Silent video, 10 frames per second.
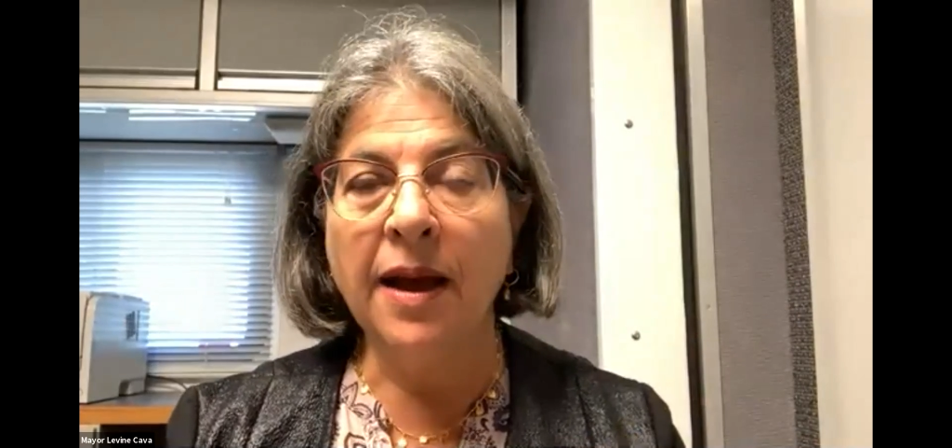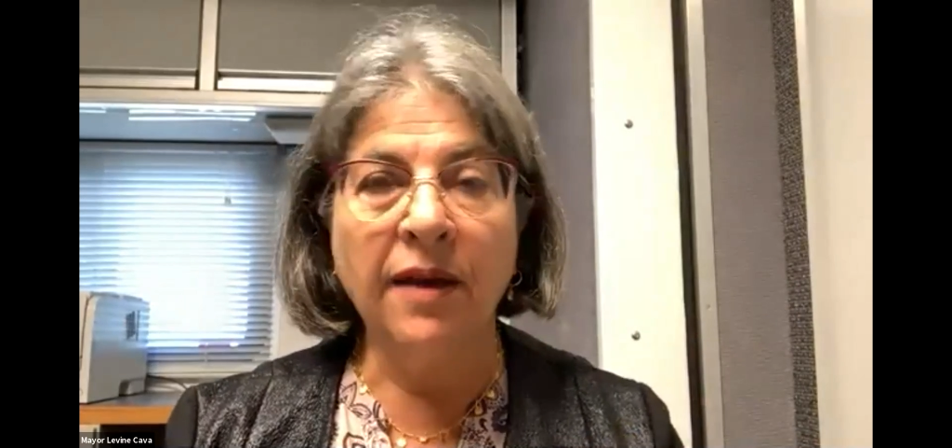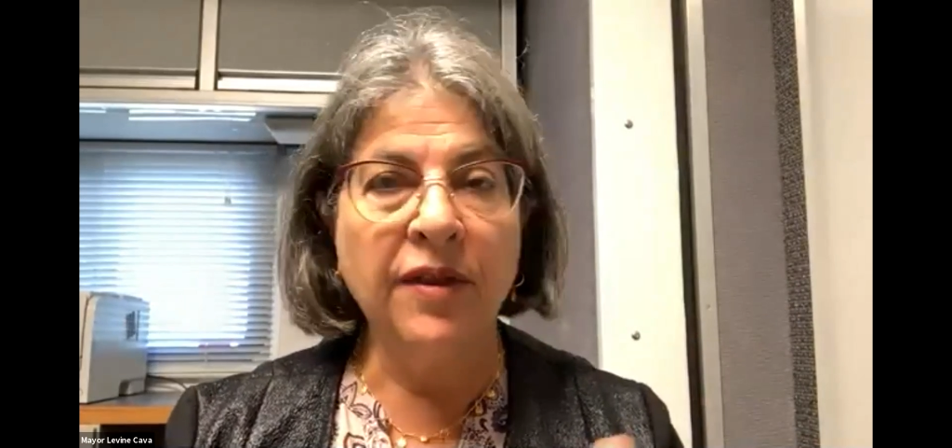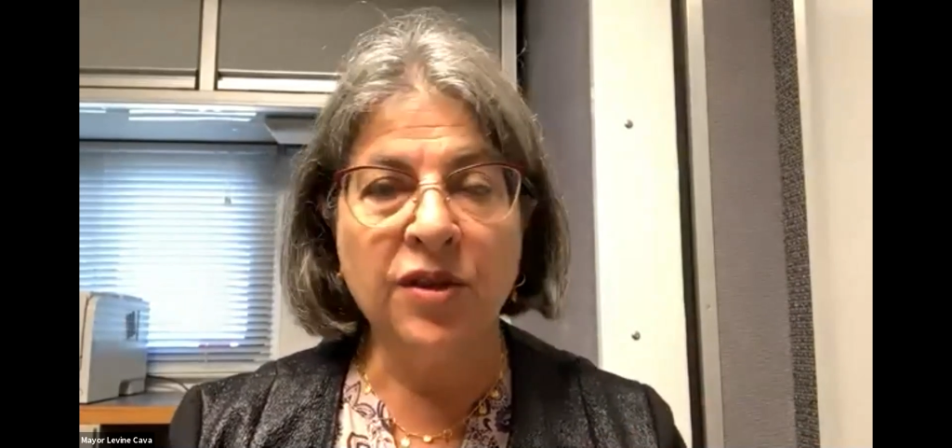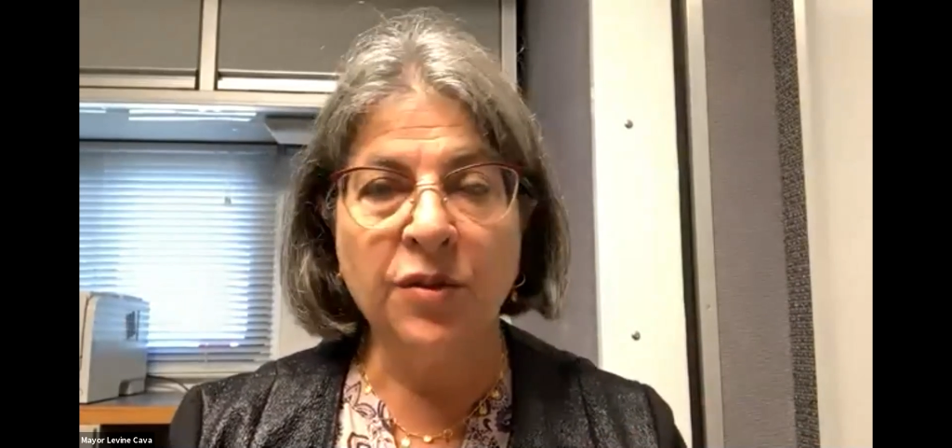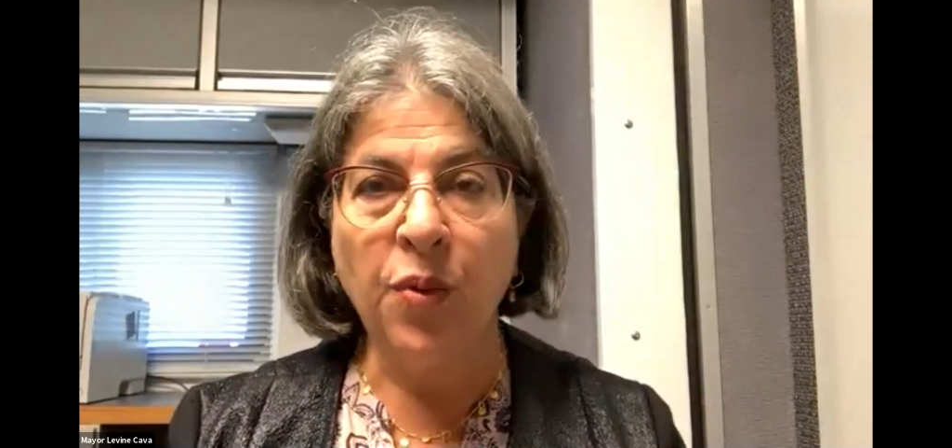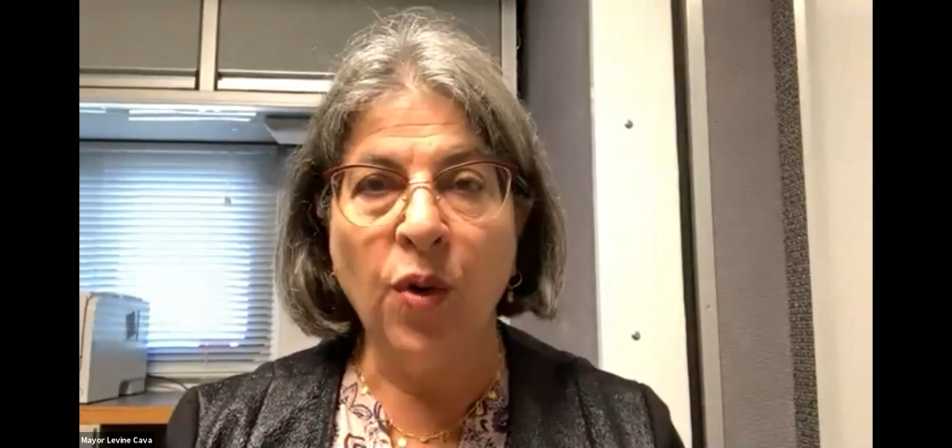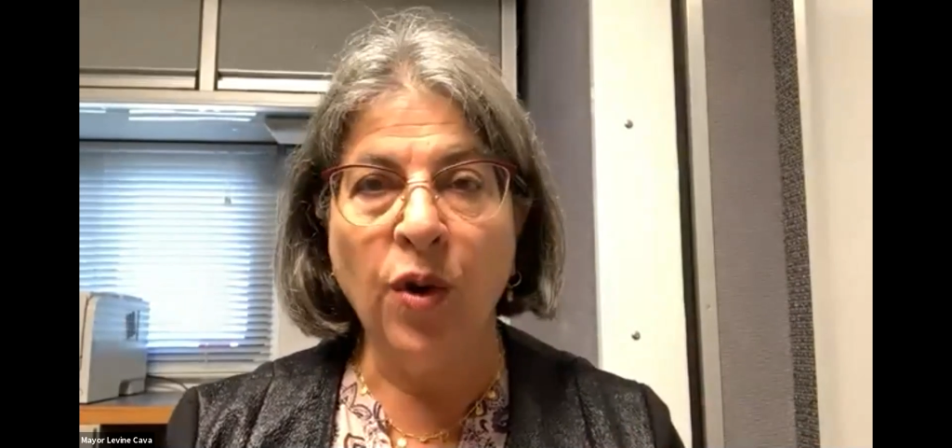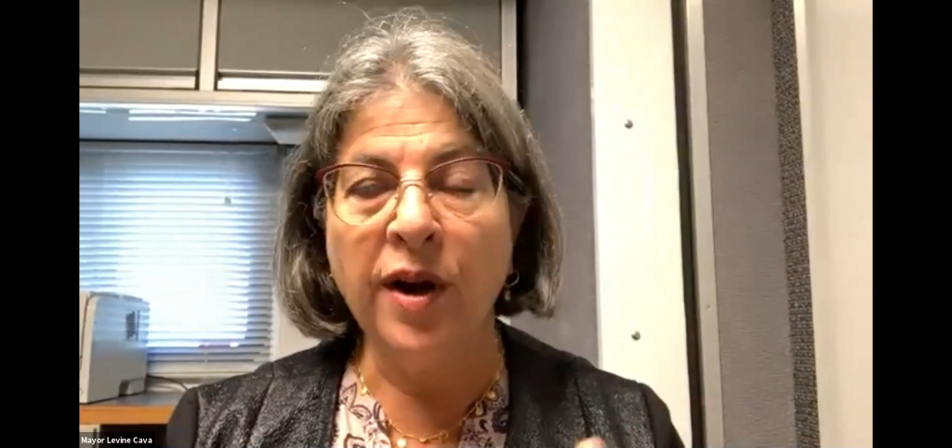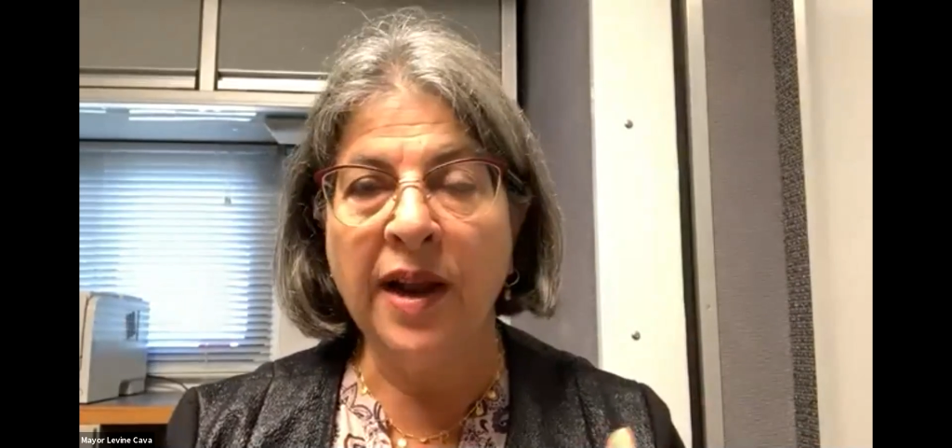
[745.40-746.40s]
the
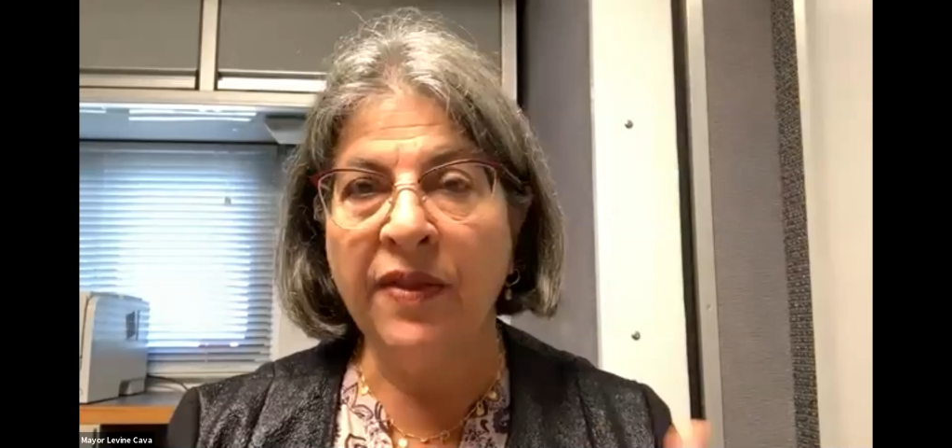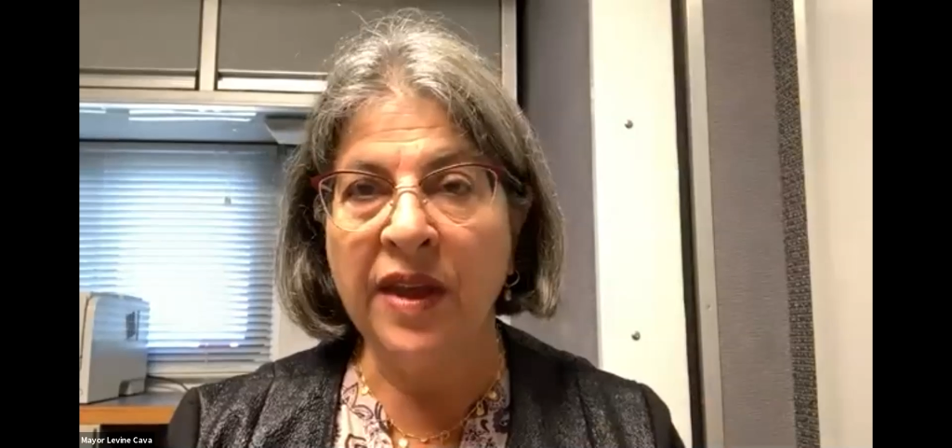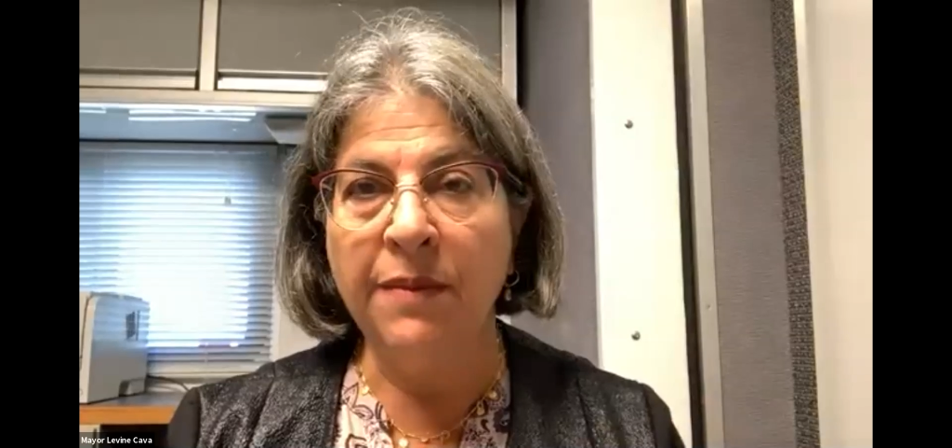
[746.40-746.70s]
support and the